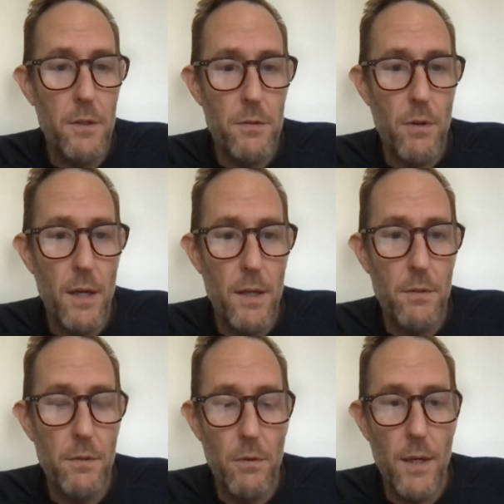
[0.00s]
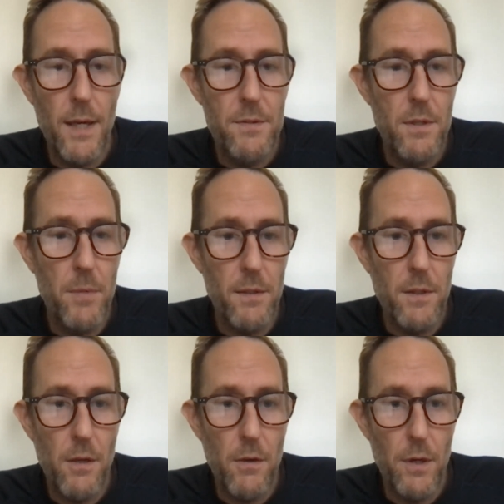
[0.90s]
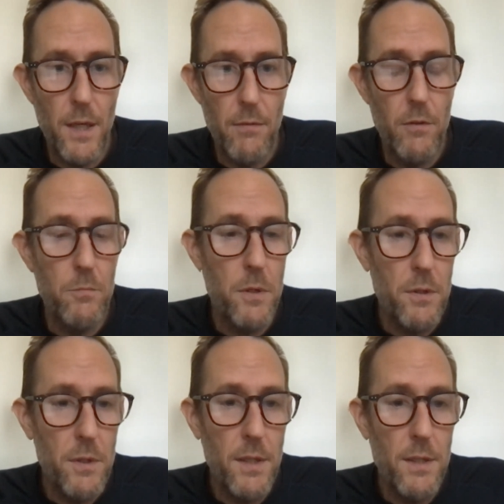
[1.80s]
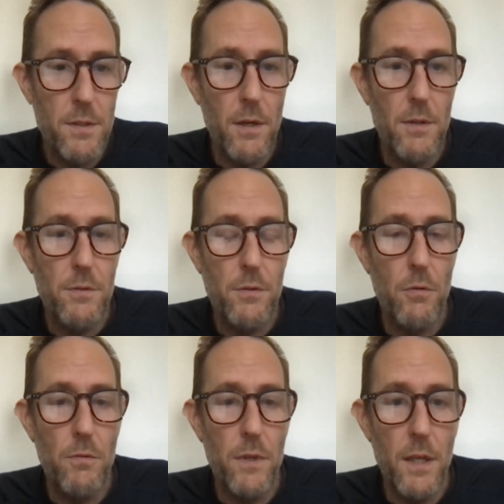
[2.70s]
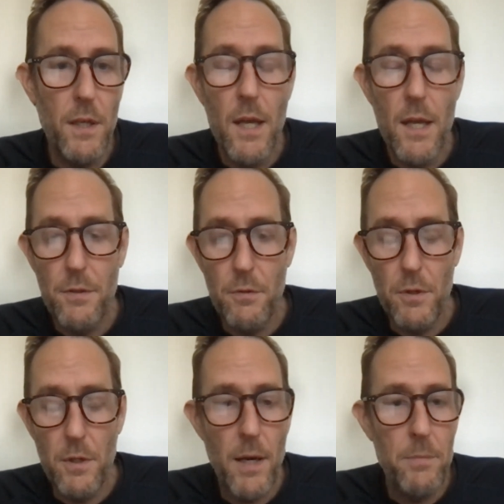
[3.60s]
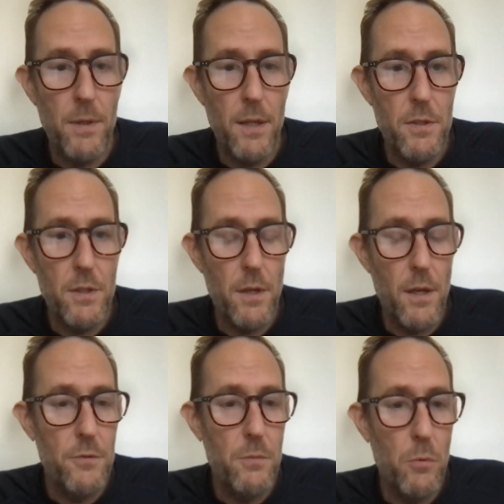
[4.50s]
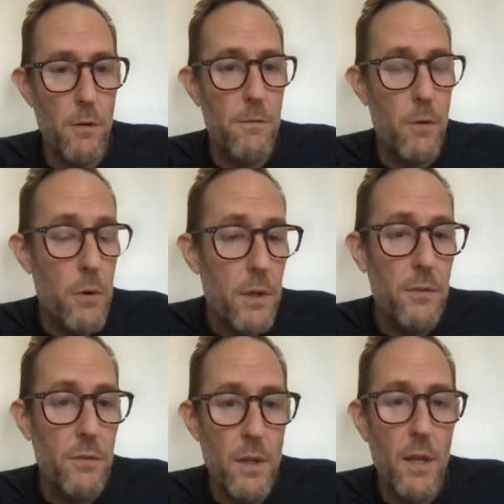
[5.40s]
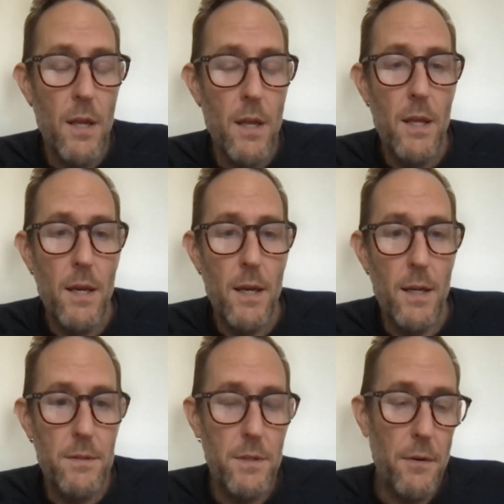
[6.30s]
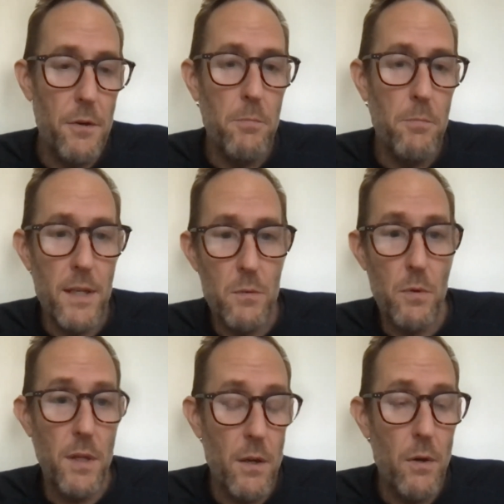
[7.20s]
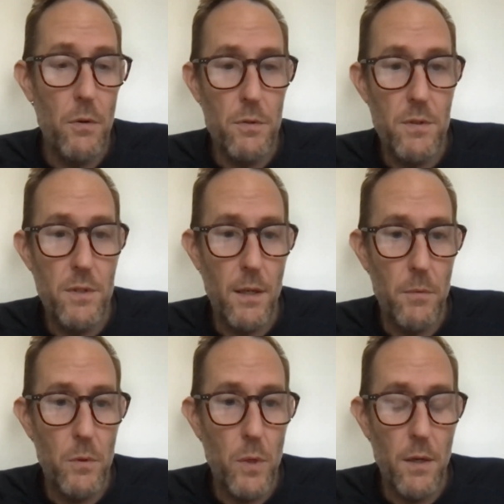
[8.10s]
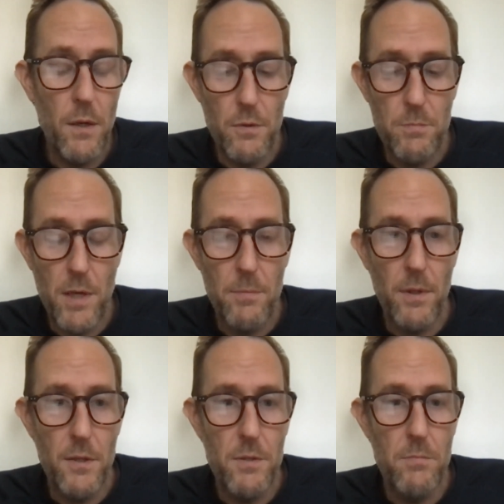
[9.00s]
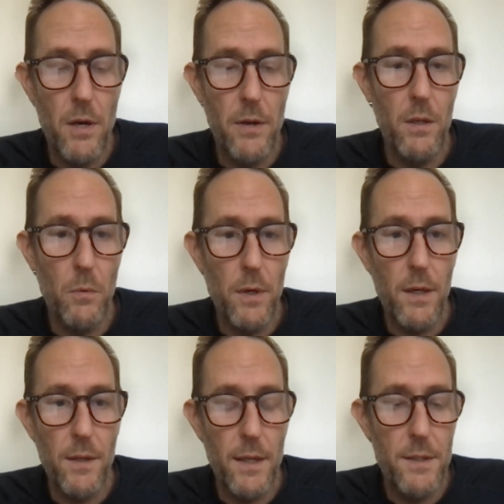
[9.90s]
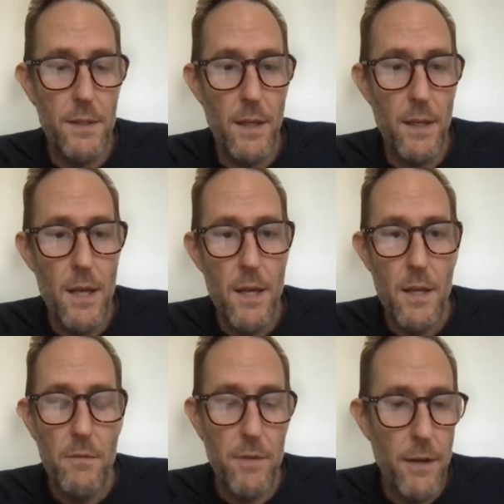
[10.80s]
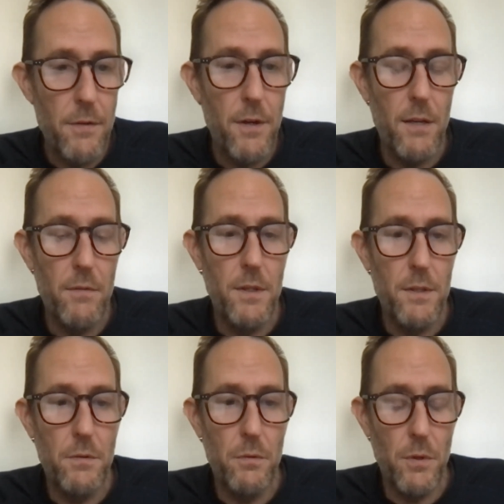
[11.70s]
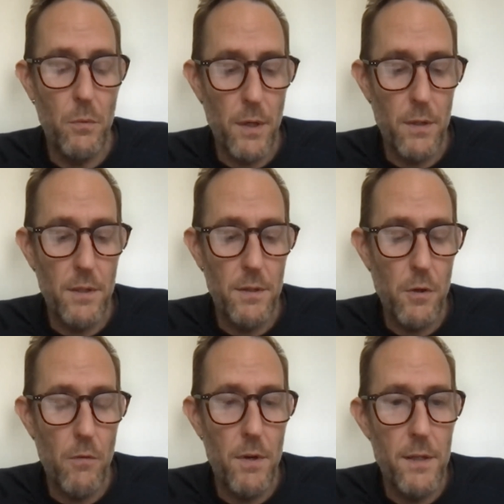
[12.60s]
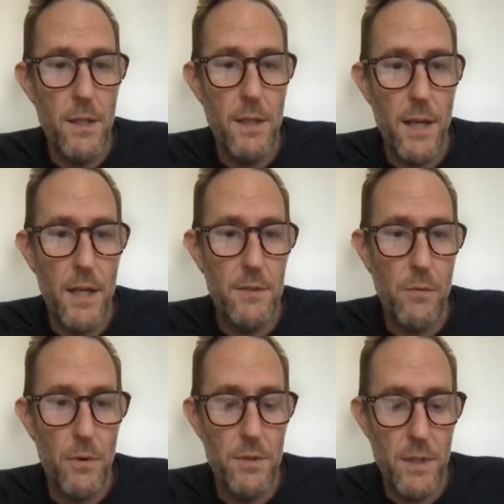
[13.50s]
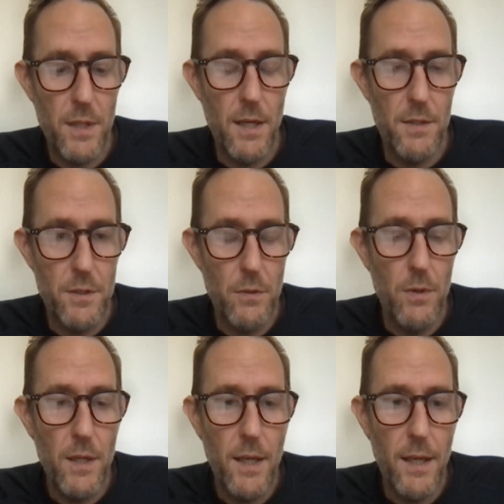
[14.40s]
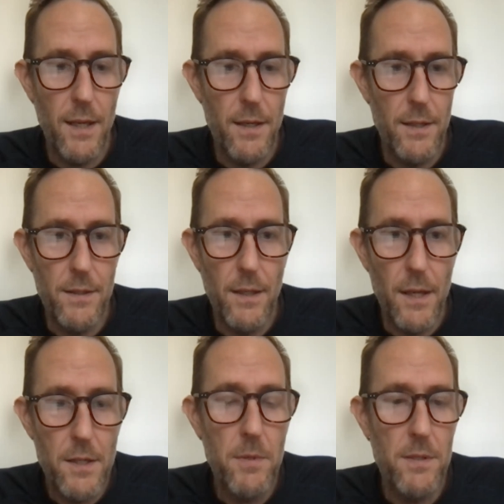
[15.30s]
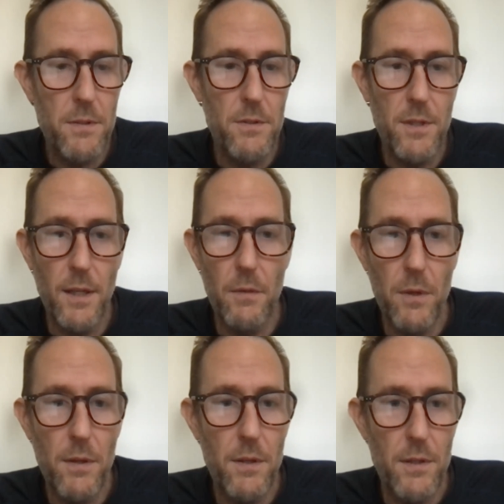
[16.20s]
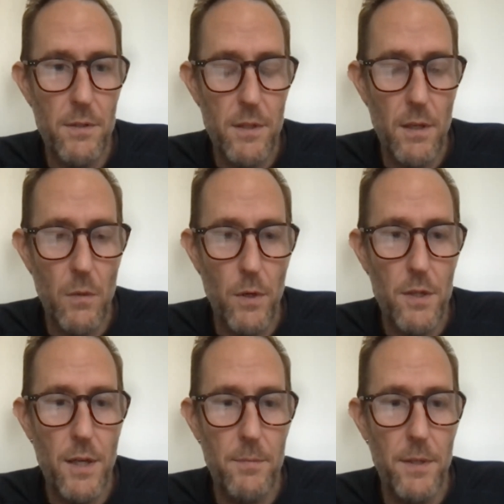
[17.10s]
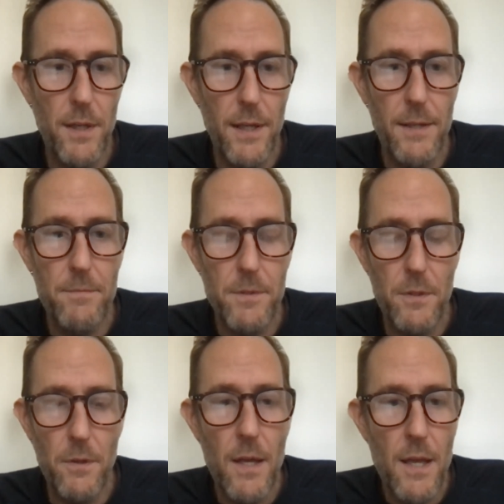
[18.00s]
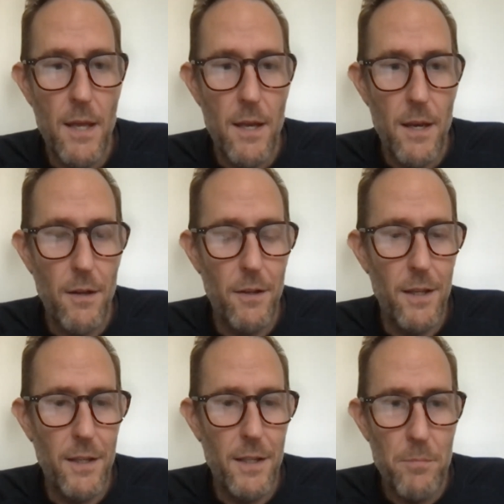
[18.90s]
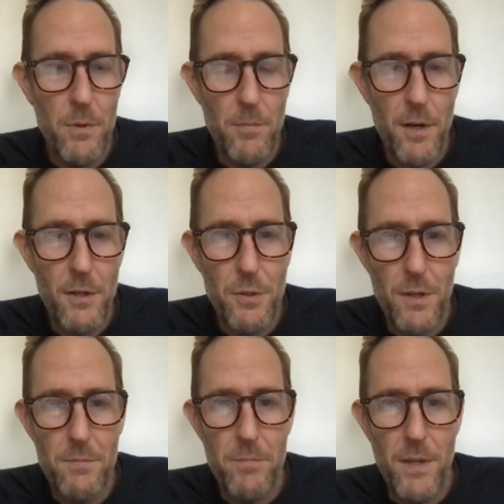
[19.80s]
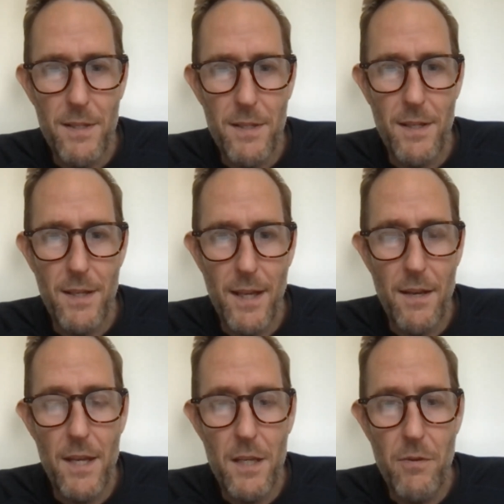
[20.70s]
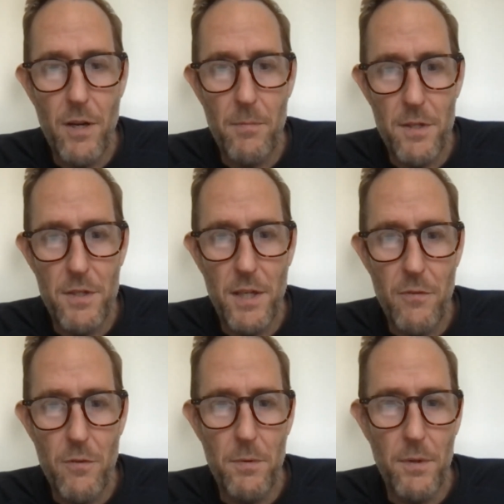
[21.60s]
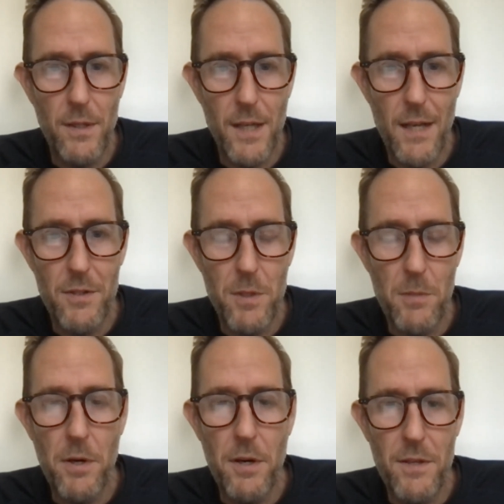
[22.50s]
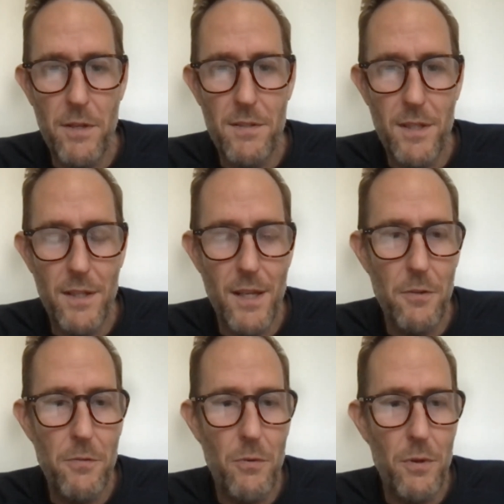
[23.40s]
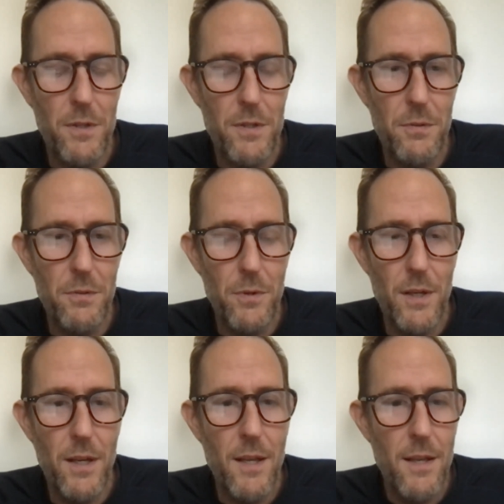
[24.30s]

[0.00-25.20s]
to try to estimate the current level of immunity to SARS-CoV-2 in the population, and also more focused uh, scenario-based within host and between host population modeling work that uh, very relevant to the work that the COVID-19 task force uh, is doing and uh, delighted to be associated with this uh, workshop today. So I'll uh, keep the remarks short, but uh, again, thank you very much, Jane, for being, allowing us to be a part of this. And I look forward to uh,